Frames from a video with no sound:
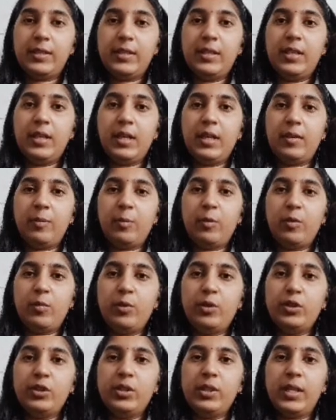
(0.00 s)
and promotion
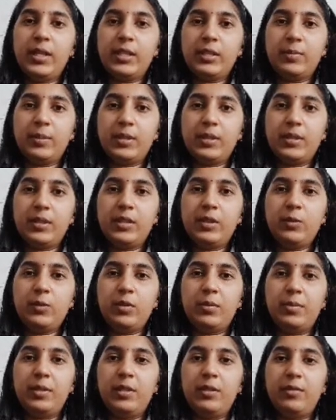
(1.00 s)
expenses will be
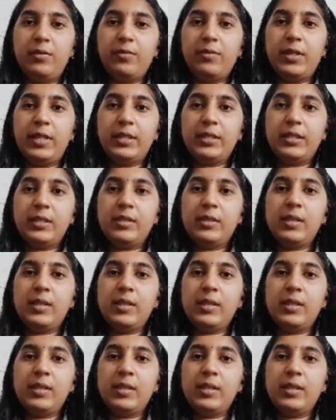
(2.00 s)
reflected